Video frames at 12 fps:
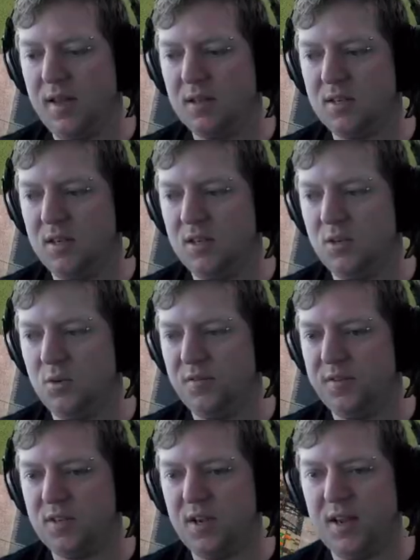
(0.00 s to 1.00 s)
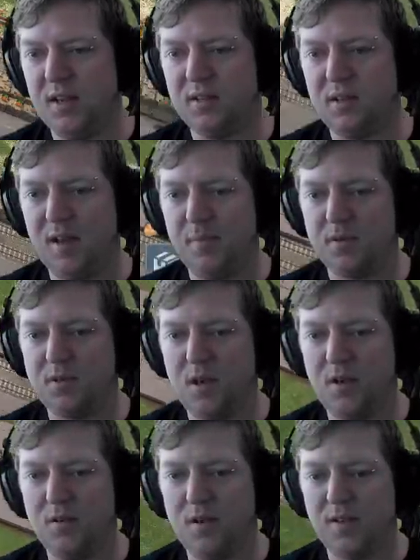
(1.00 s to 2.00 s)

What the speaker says: is going to do it for today's episode.